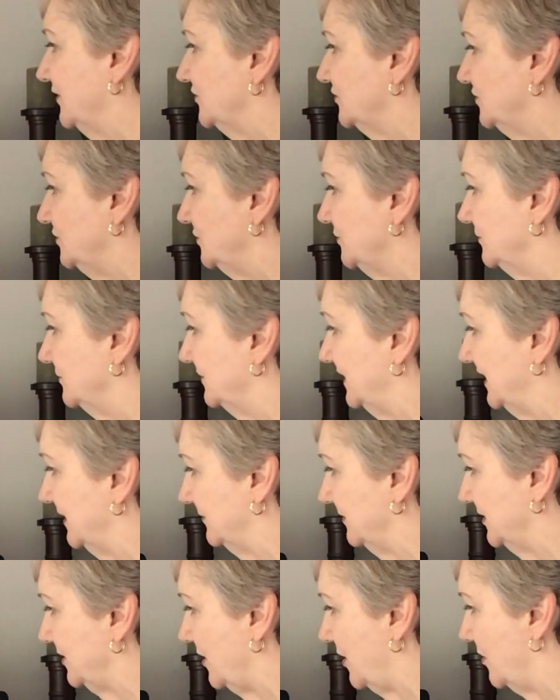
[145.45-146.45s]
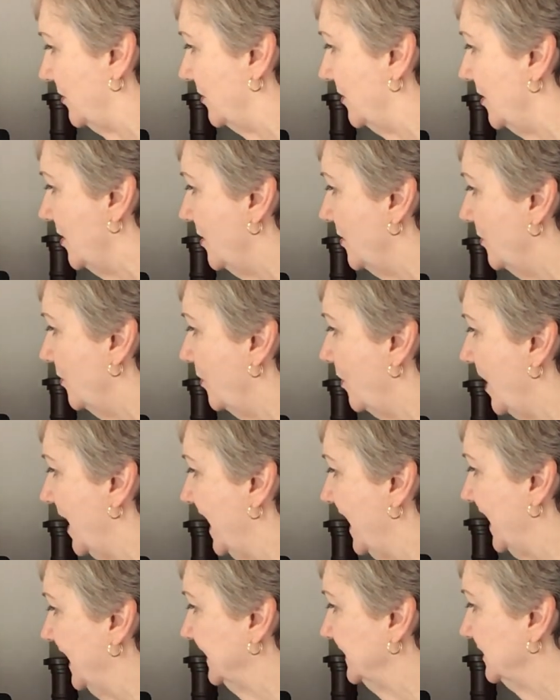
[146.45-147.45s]
2. Here we go.
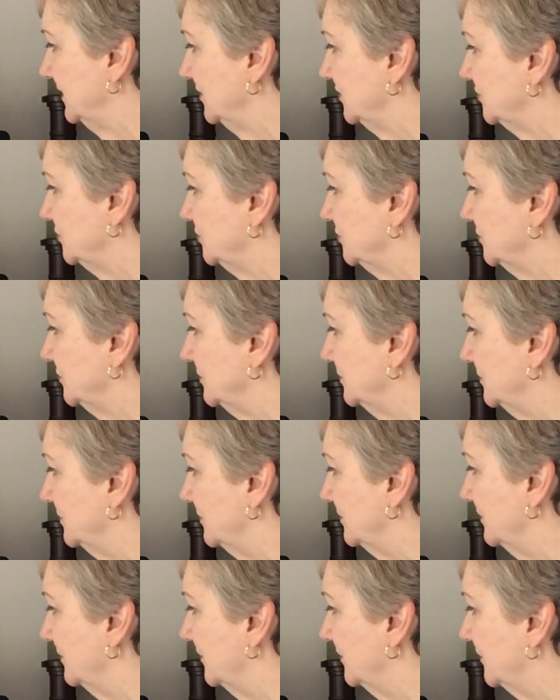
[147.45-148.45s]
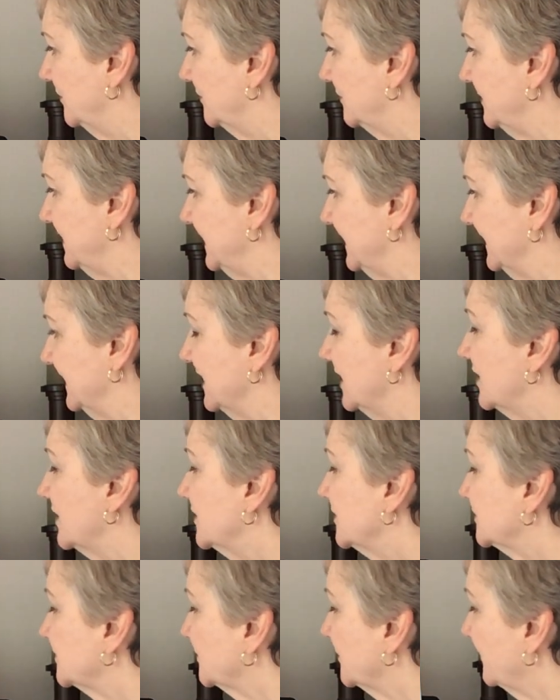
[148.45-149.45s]
1, 2, 3.
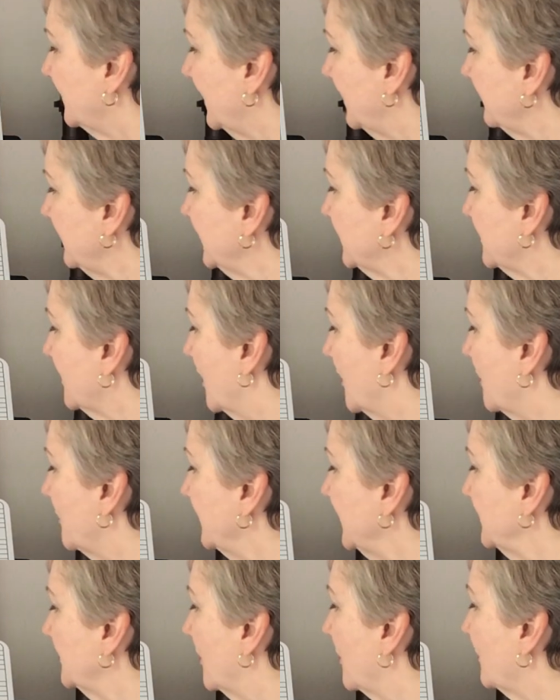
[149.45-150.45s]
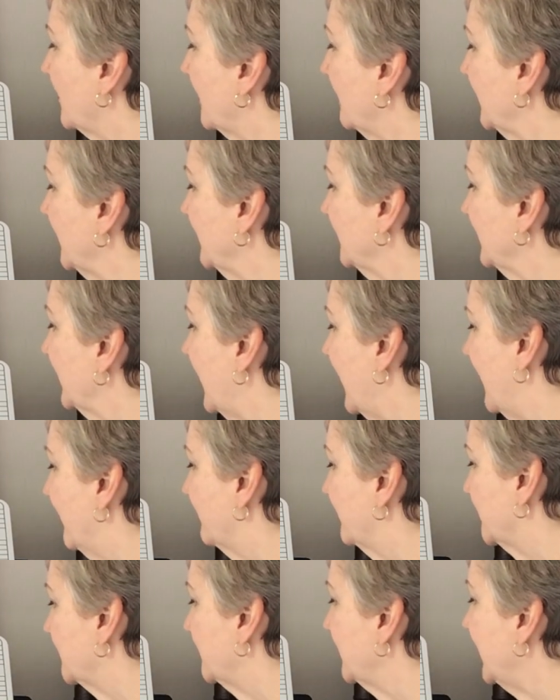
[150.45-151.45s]
So there we go. We know that we only
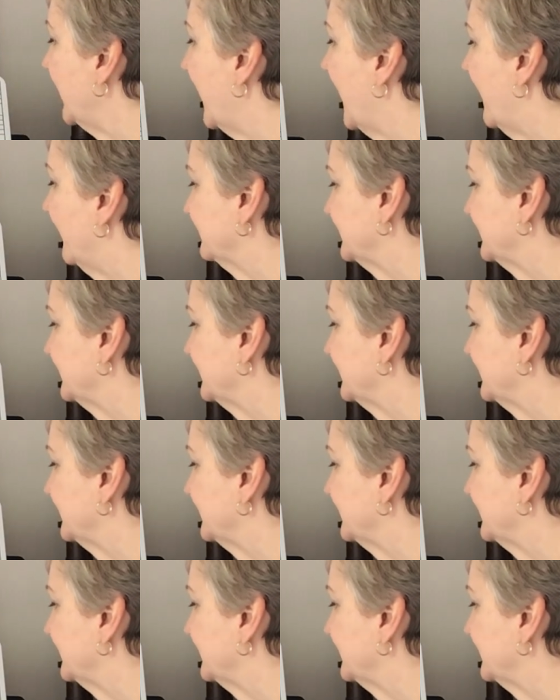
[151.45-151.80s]
have 3 half